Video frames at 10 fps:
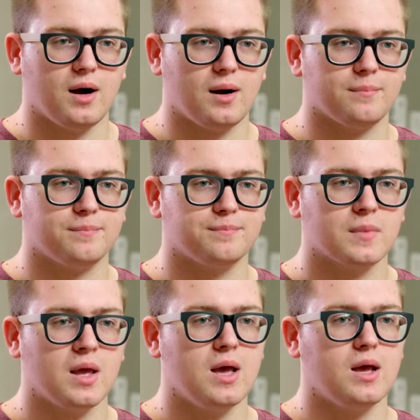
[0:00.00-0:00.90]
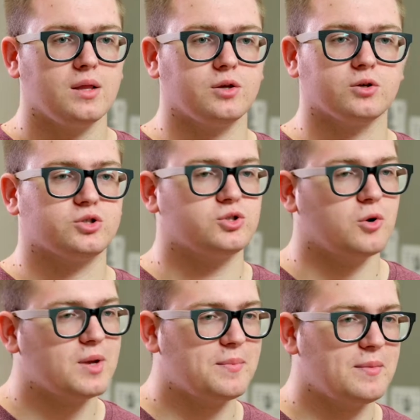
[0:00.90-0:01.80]
Um, there are so
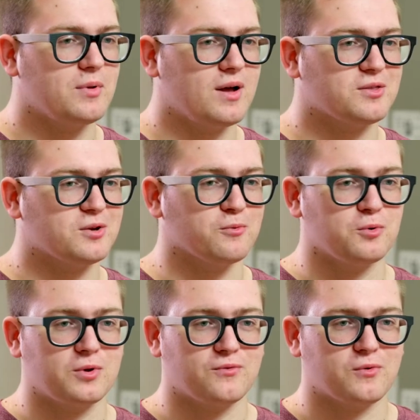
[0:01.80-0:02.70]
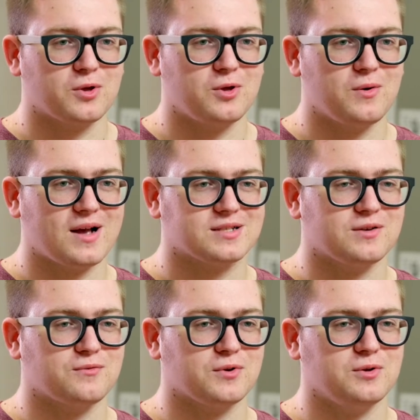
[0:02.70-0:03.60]
many people out there rooting for you,
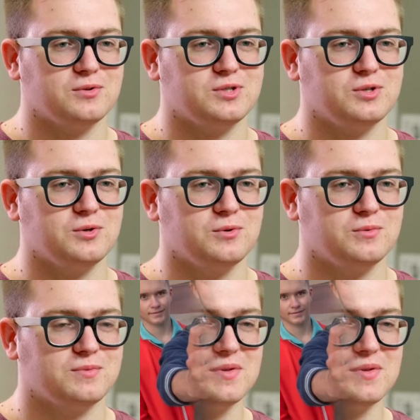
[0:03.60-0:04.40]
asking for you to